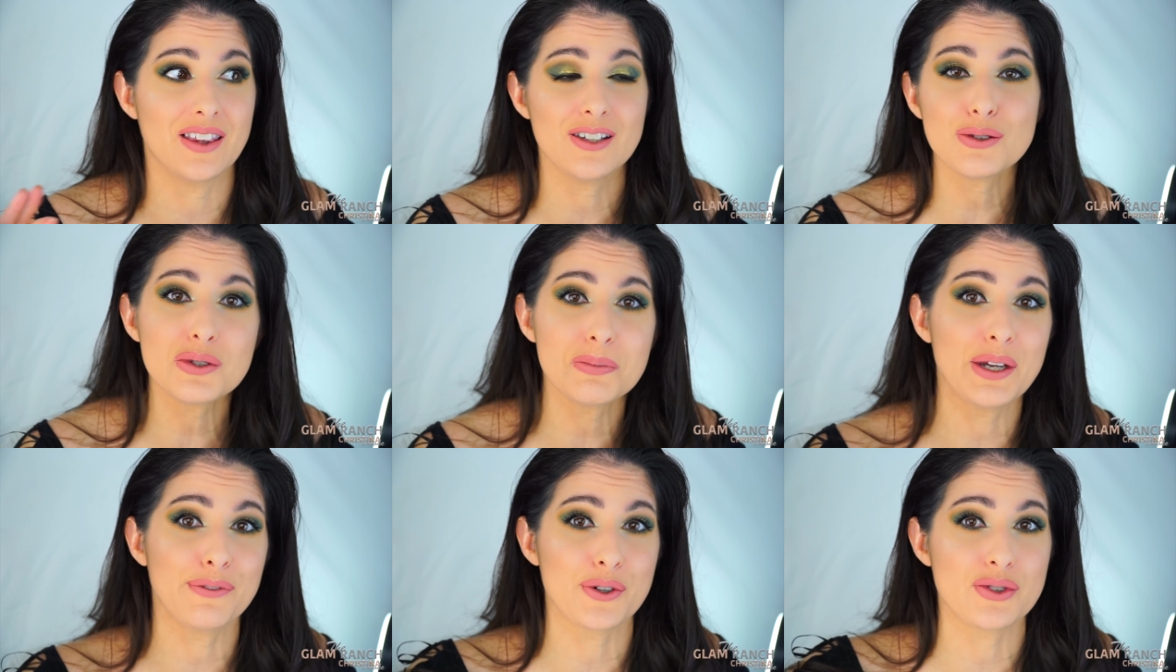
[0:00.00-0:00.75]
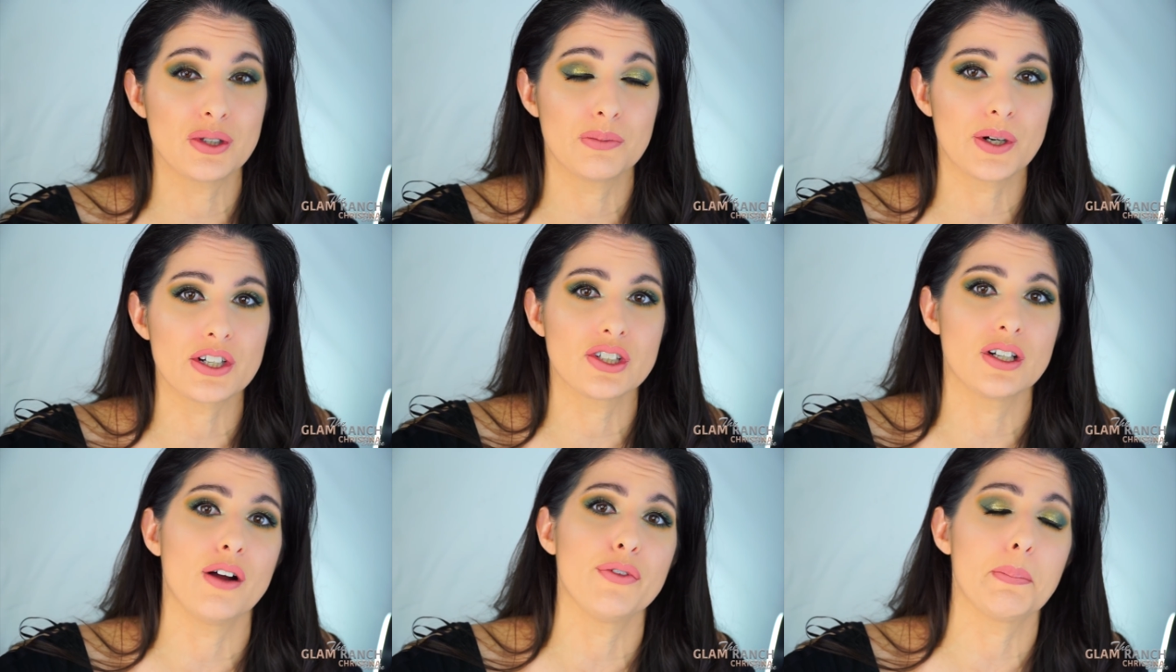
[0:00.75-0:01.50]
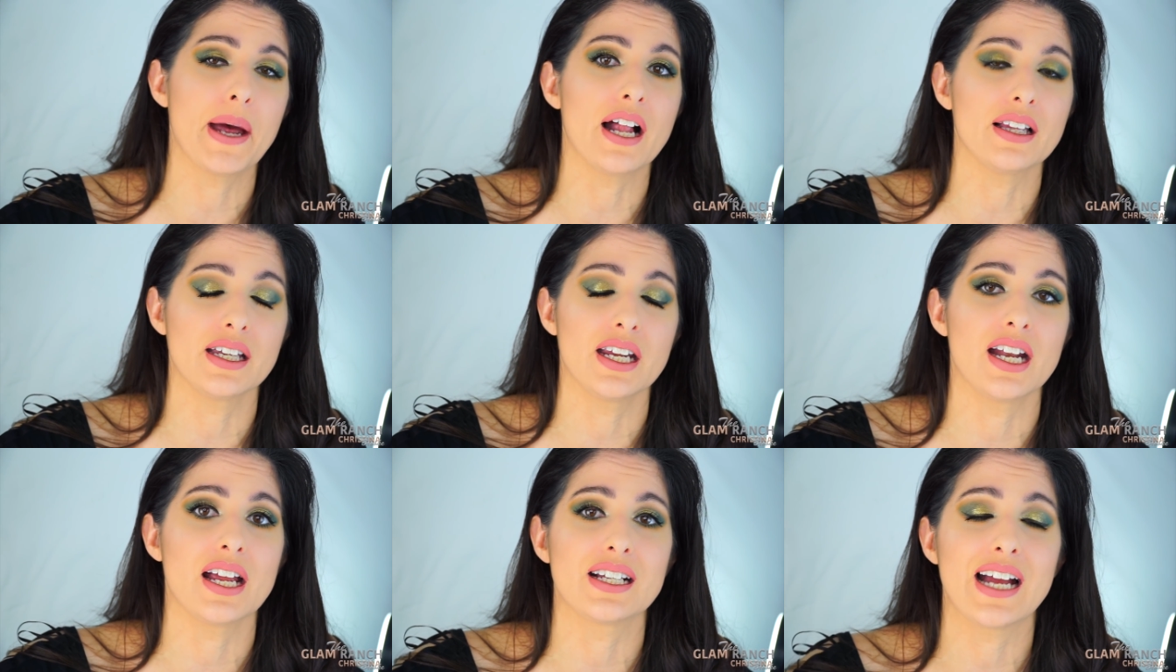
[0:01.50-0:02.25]
This was my first impression of the palette,
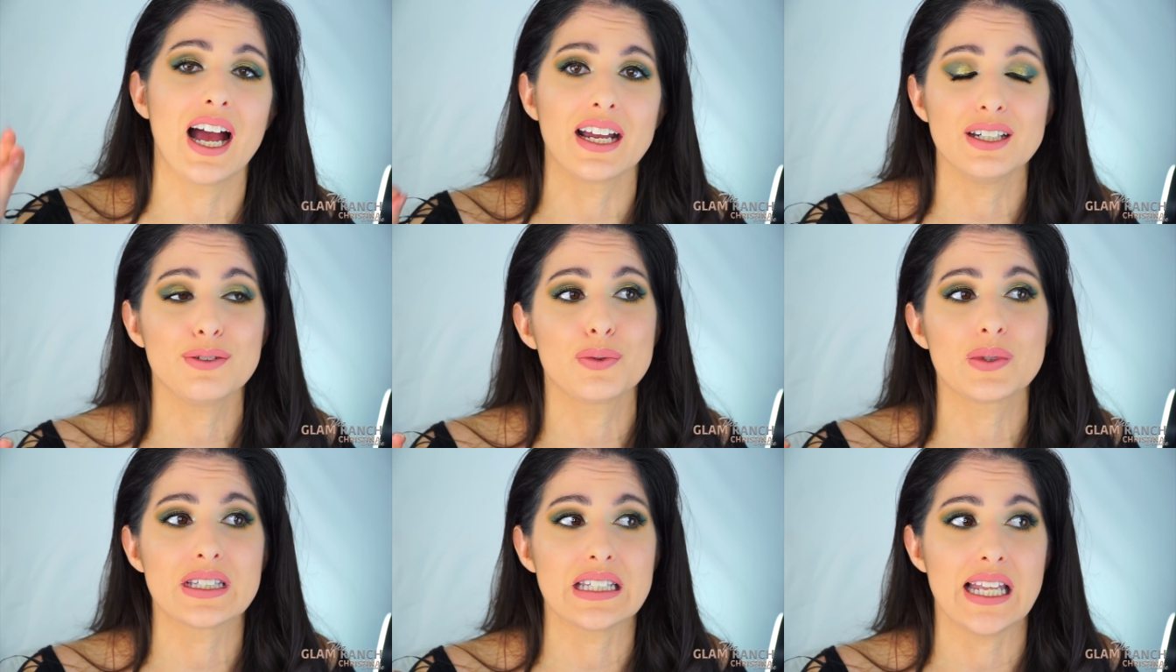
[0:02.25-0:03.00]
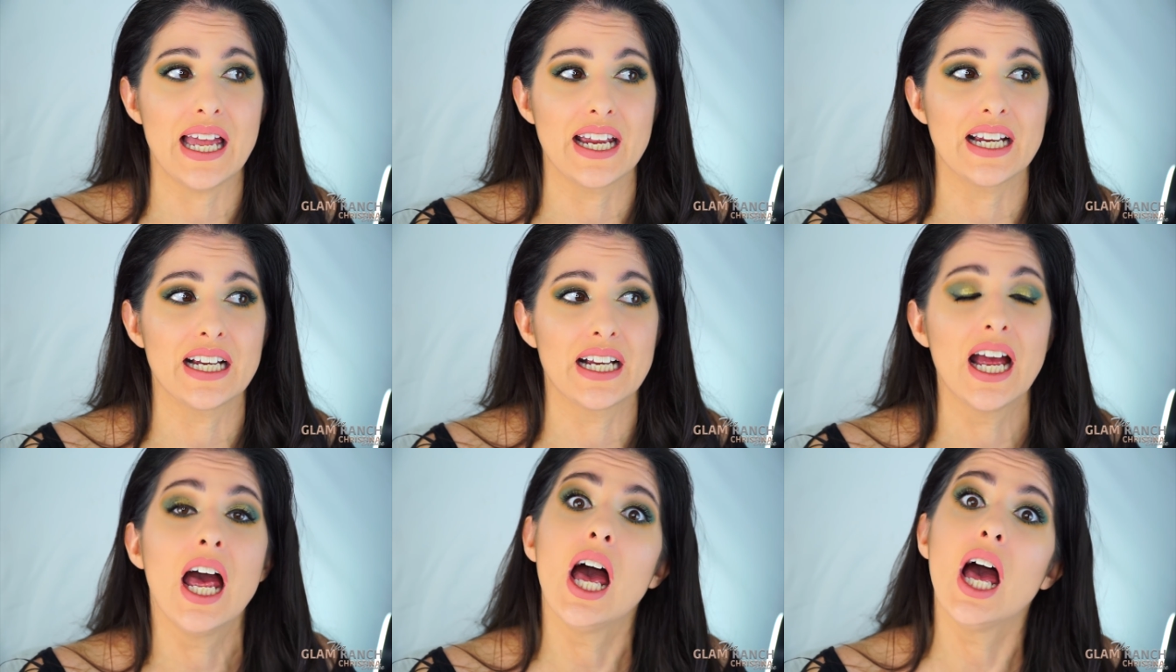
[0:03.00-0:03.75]
and I kind of was like